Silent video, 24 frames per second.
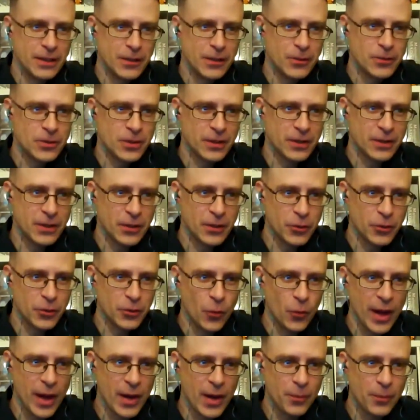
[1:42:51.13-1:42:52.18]
took the
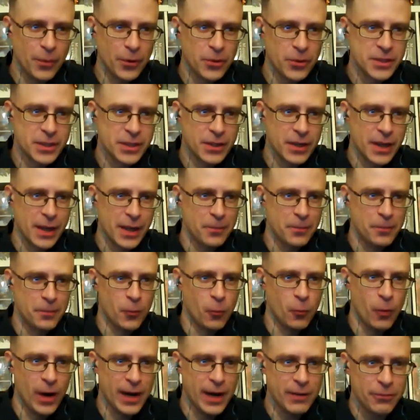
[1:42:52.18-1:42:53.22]
right approach there. Oh,
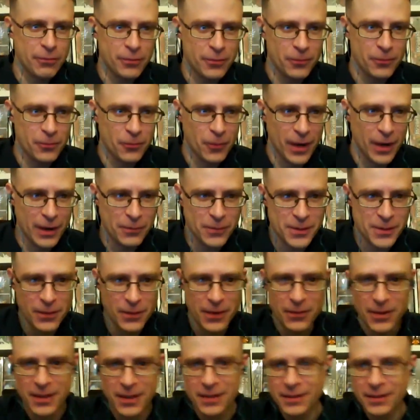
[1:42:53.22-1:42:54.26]
wife is favorite.